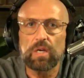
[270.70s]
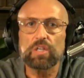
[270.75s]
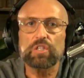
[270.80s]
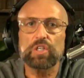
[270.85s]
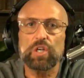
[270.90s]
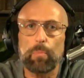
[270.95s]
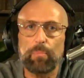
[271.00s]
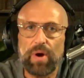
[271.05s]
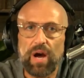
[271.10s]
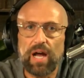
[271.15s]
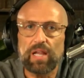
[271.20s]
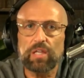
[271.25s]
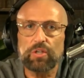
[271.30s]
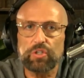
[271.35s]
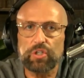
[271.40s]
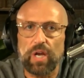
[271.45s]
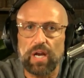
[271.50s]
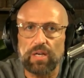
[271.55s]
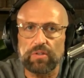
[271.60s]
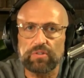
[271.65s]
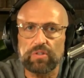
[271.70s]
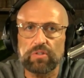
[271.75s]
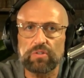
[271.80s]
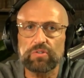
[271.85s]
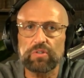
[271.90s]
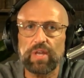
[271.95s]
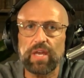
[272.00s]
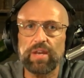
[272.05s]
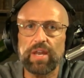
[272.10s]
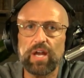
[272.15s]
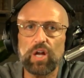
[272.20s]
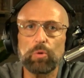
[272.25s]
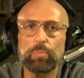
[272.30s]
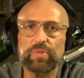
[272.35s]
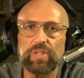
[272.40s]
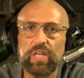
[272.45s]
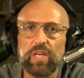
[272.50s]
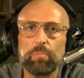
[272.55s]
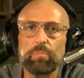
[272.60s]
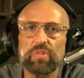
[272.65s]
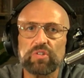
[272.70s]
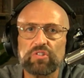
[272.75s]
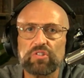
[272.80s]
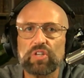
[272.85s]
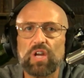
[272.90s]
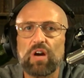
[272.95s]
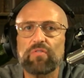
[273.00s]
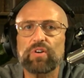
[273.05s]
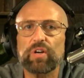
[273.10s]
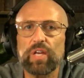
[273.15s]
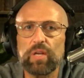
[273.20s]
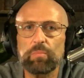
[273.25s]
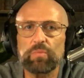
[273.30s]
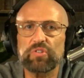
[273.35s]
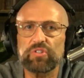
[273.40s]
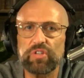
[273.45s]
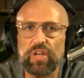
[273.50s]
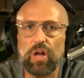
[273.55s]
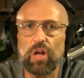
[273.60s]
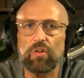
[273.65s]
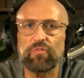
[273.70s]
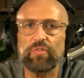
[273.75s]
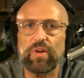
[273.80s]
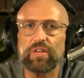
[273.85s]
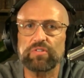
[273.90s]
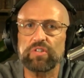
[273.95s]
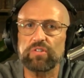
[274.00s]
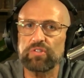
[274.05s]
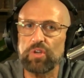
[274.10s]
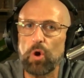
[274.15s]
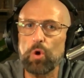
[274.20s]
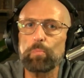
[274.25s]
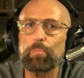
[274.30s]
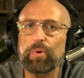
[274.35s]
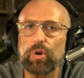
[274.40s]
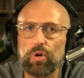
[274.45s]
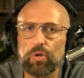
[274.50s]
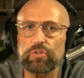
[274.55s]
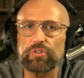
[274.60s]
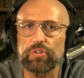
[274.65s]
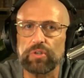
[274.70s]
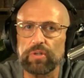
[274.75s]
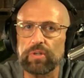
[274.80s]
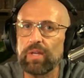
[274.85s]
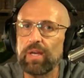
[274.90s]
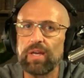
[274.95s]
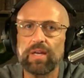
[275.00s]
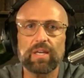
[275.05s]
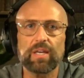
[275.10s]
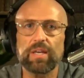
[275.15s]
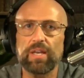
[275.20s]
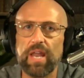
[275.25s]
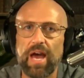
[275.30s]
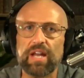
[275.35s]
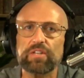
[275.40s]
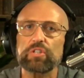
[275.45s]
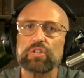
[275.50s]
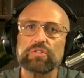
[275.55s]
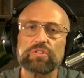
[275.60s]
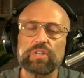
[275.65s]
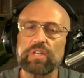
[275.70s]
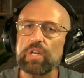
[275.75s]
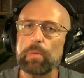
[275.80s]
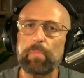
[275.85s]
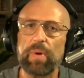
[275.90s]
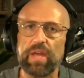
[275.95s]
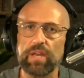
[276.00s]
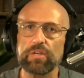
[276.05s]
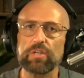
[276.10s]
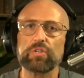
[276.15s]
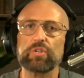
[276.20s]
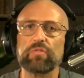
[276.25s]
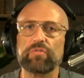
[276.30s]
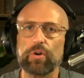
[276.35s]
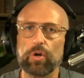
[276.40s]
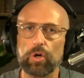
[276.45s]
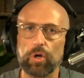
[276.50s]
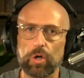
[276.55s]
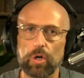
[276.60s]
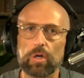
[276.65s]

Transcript: She apologizes and helps him discover himself as his own person, not just an appendage of her.